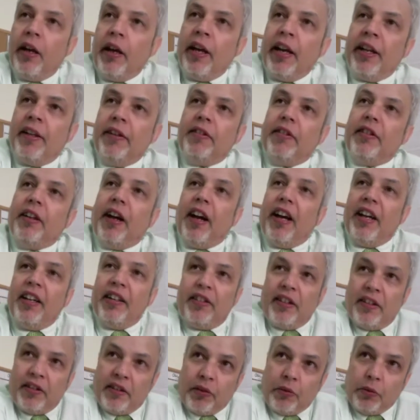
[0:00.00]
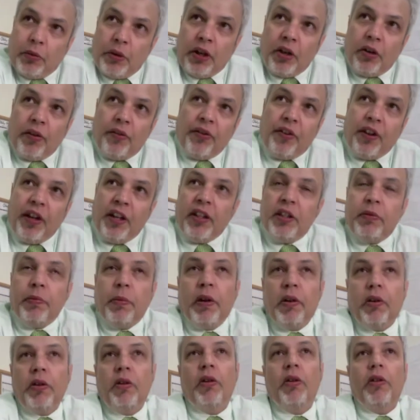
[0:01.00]
insides, as it were, of things,
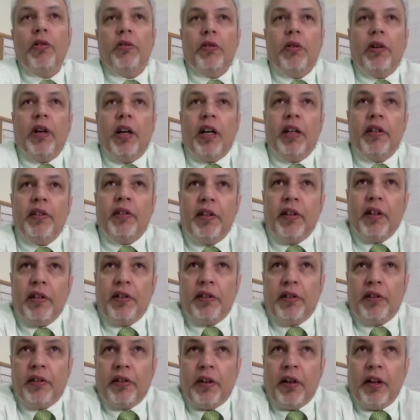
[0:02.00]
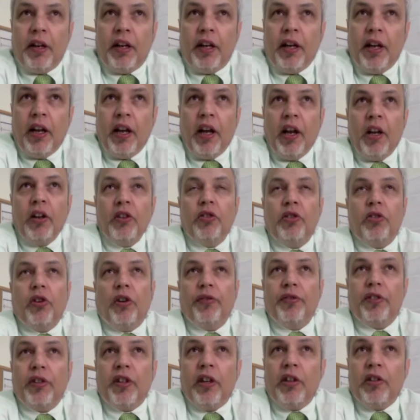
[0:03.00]
but also has the necessary
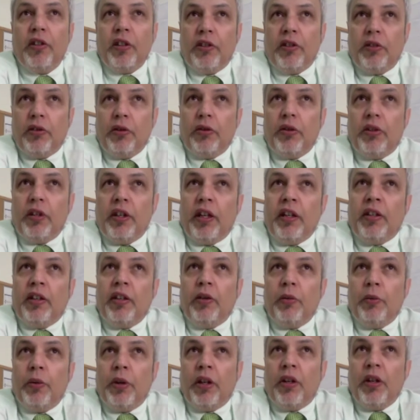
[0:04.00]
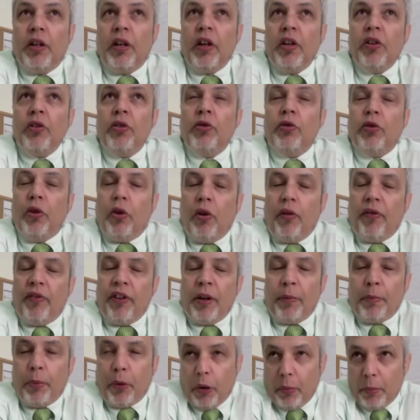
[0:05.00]
soft skills associated with
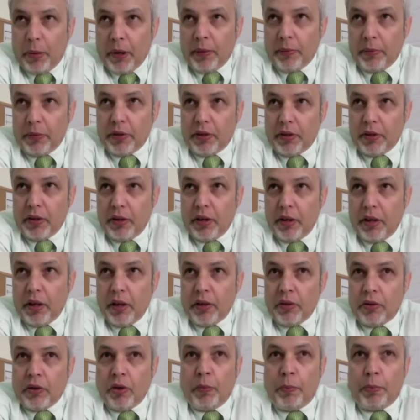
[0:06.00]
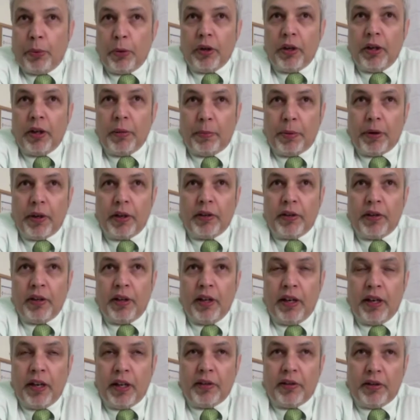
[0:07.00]
solving problems. So put the person
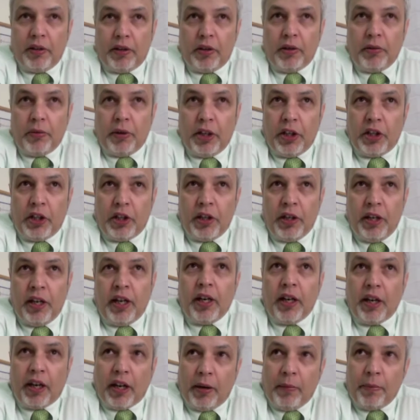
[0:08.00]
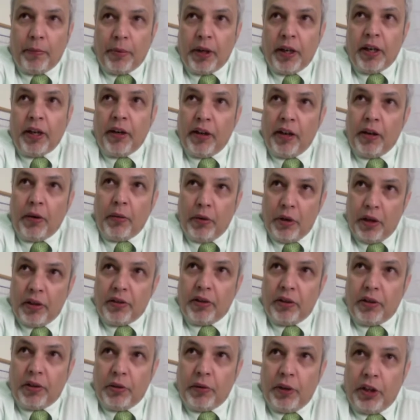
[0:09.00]
in a situation, in a company, a real-world
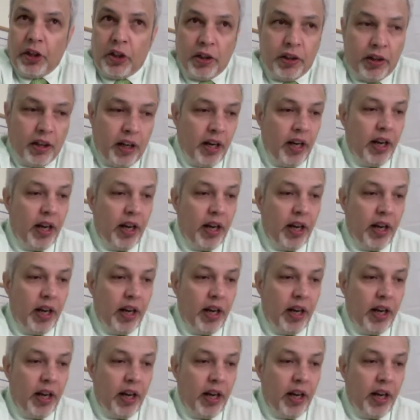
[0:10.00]
situation,